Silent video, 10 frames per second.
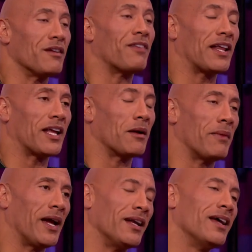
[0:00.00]
You finally get it
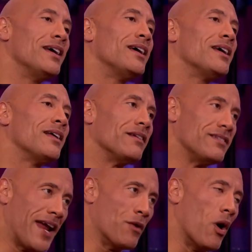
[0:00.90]
made.
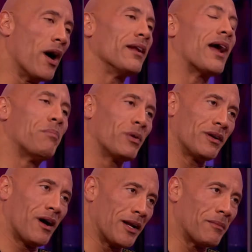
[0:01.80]
Day one, I put
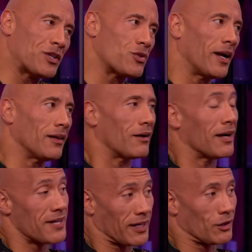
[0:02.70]
it on in my trailer. I
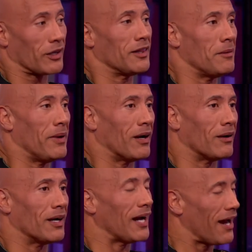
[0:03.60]
take a look in the mirror.